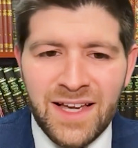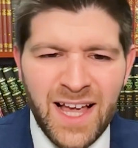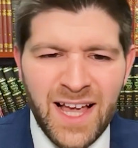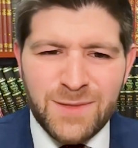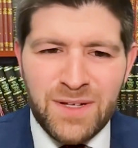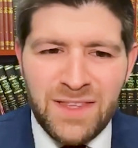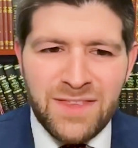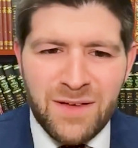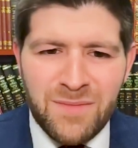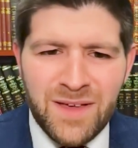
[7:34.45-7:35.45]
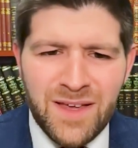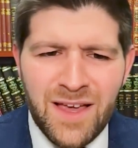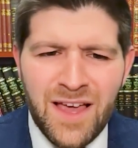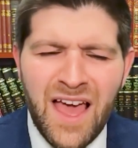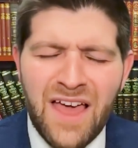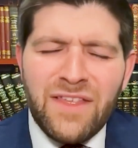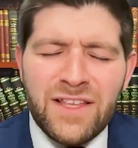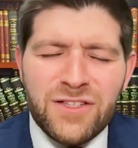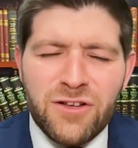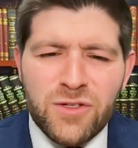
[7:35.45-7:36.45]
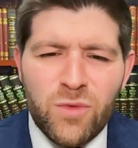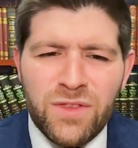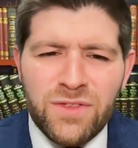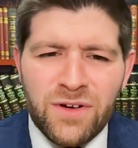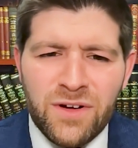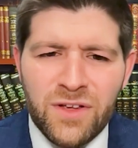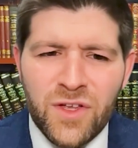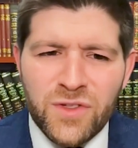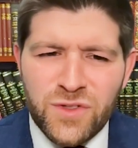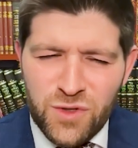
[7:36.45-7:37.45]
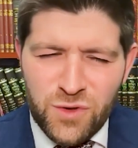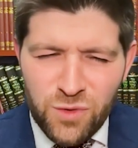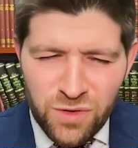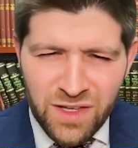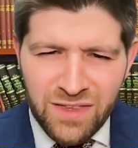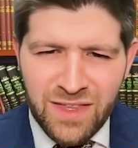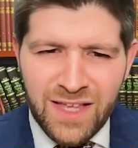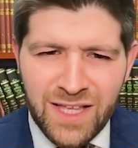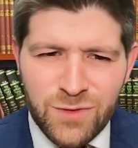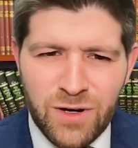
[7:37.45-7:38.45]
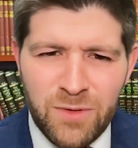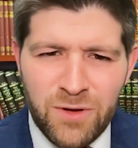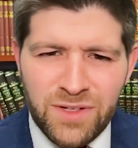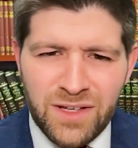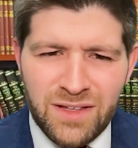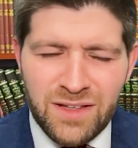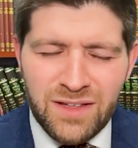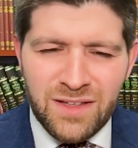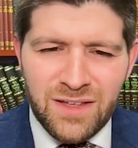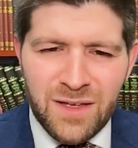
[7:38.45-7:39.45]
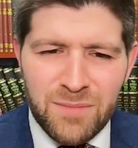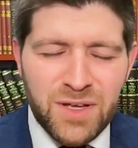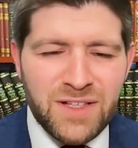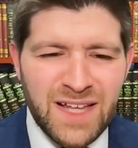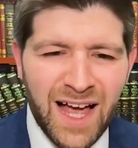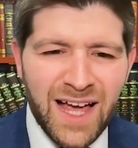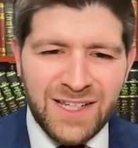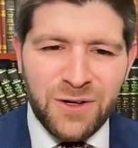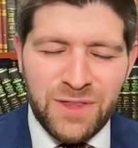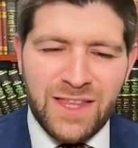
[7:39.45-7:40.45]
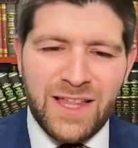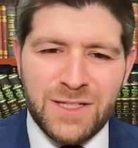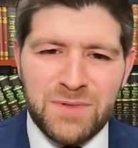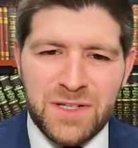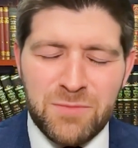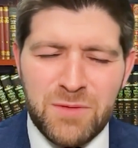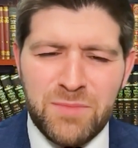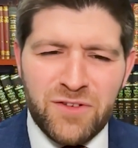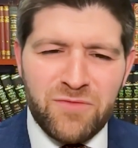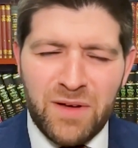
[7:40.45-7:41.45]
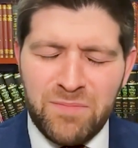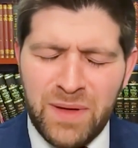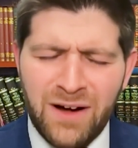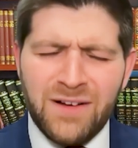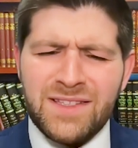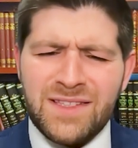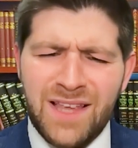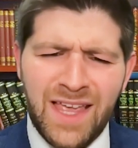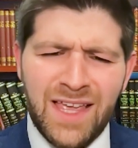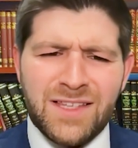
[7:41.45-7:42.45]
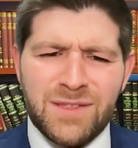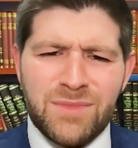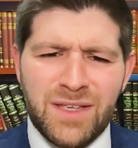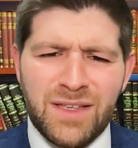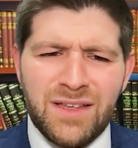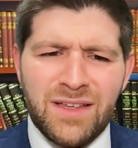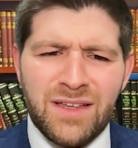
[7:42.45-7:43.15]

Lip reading: it's beneath them. And then they start to wonder, do you think that that's where I'm holding? Because I know that that's beneath me. But if my parents saying it to me,